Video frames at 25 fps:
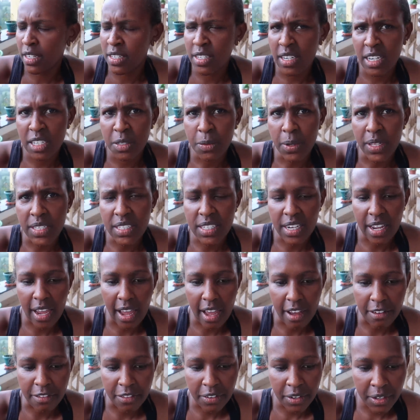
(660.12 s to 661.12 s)
Today's
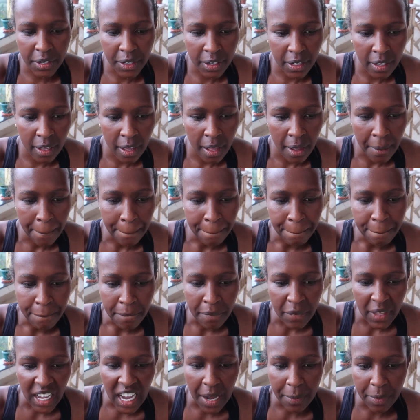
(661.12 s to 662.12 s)
Wednesday. I have
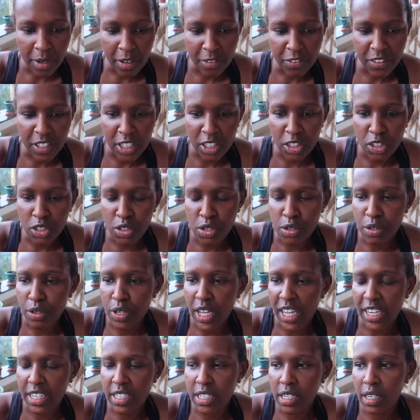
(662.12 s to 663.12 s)
a couple of things to
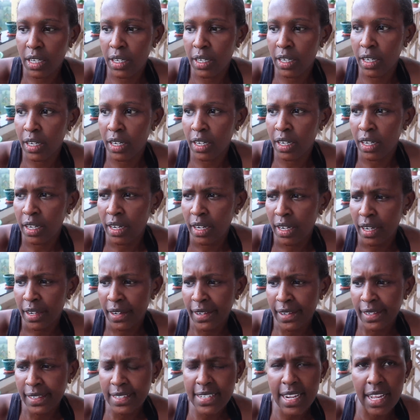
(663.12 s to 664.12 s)
get
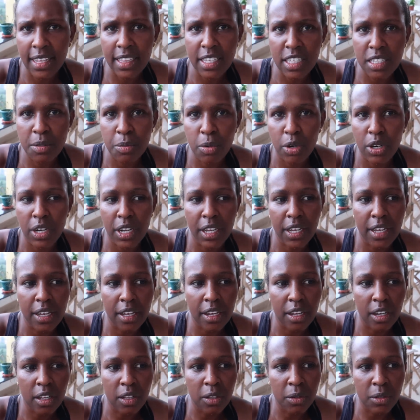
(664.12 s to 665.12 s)
done this morning,
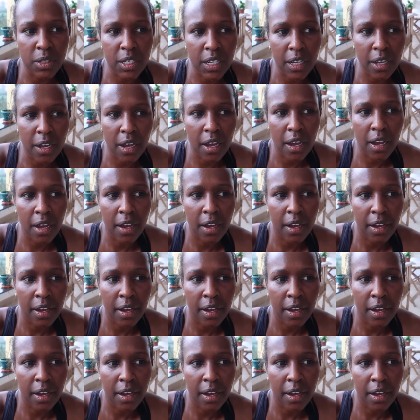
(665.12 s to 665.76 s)
including